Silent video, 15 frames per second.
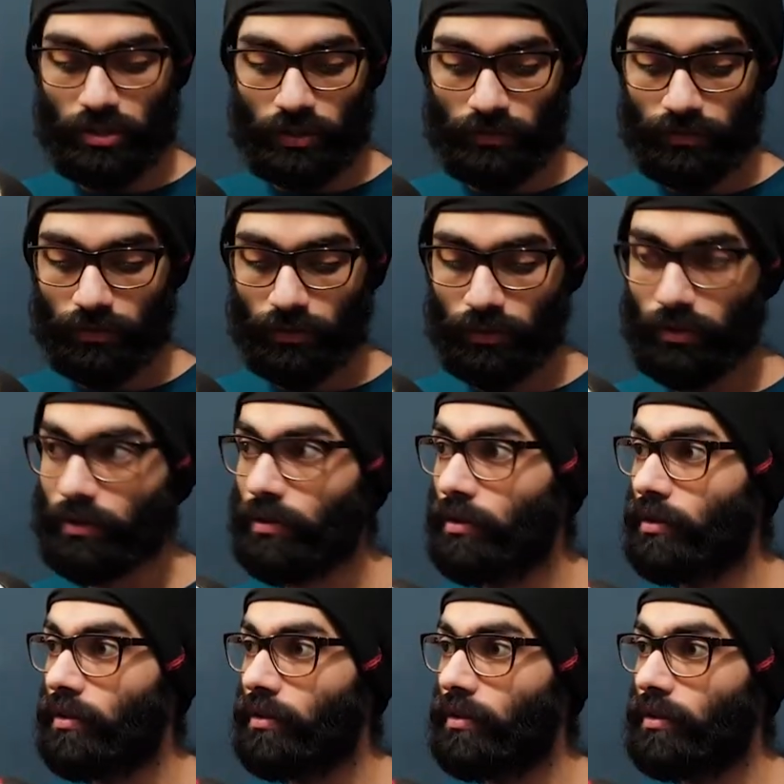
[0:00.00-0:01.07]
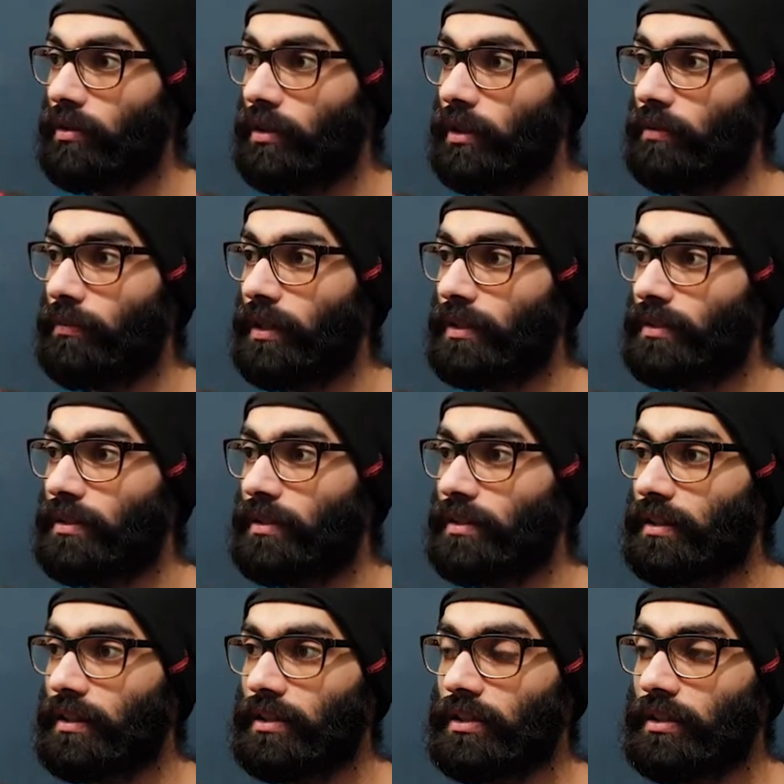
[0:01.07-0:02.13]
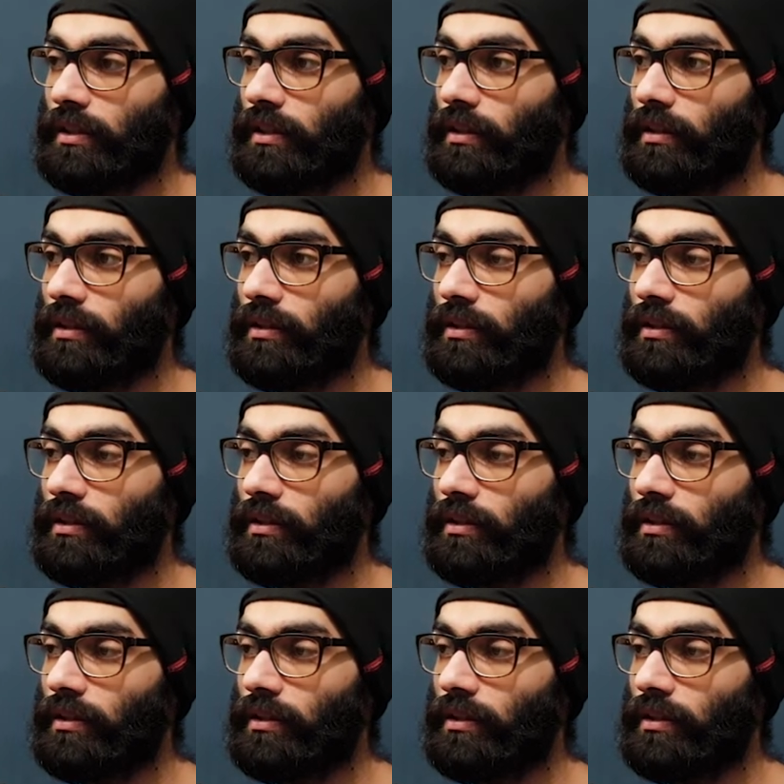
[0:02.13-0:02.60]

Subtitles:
G4, it makes this 60.